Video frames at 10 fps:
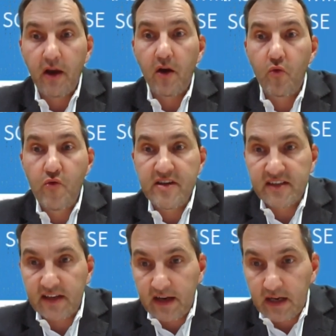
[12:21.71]

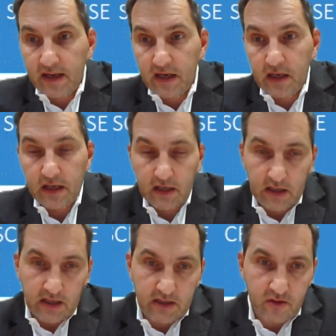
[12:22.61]
Recycling
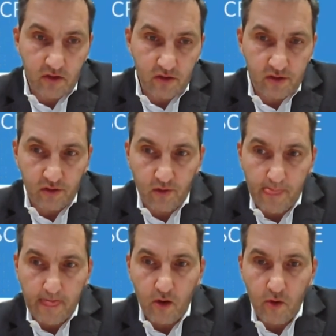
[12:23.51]
is also
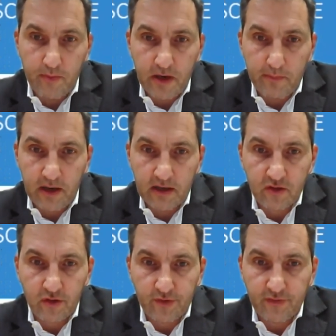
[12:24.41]
a big part
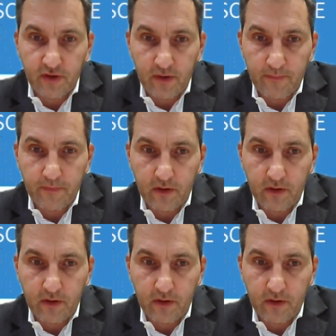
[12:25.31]
of the